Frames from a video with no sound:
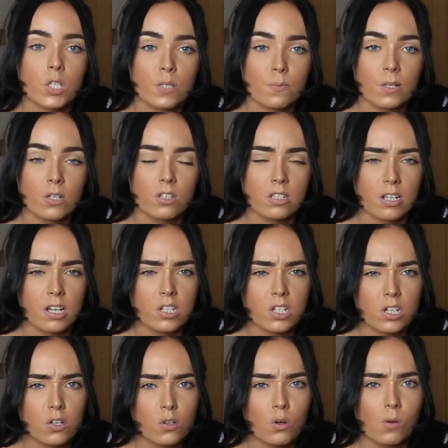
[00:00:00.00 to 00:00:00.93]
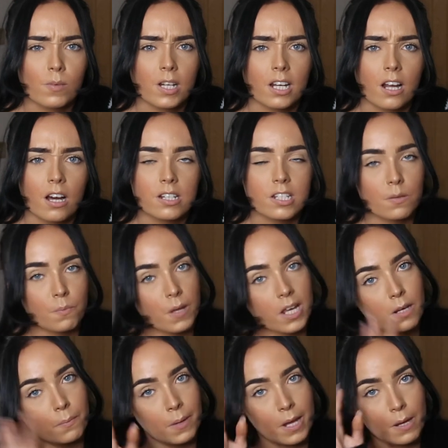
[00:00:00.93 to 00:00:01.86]
just because I do normally like to
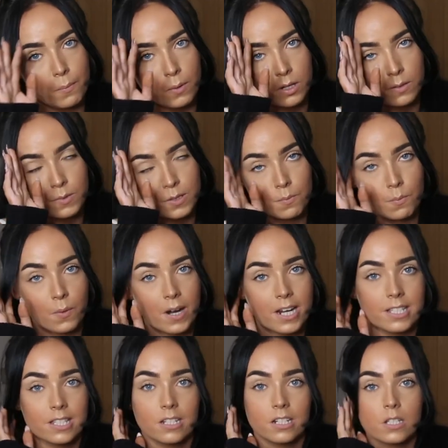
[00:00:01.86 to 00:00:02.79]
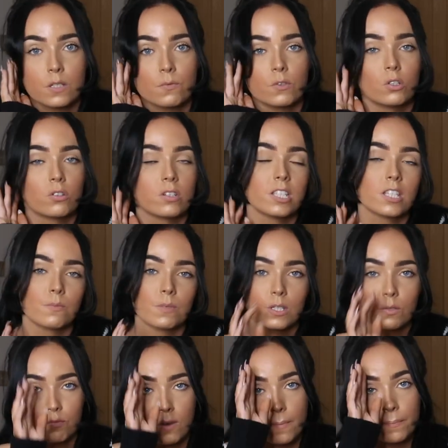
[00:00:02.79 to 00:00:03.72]
pick people up some presents for
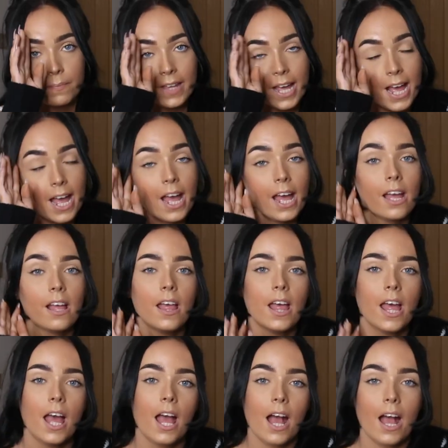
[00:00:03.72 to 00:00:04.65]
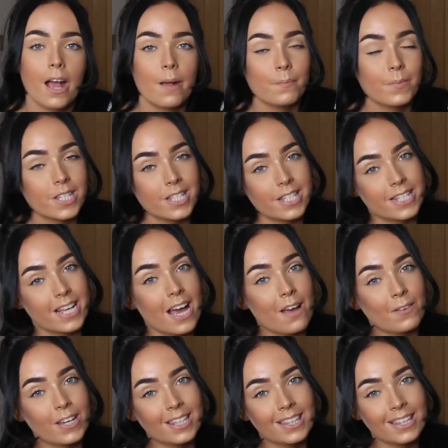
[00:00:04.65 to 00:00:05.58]
Christmas from there. So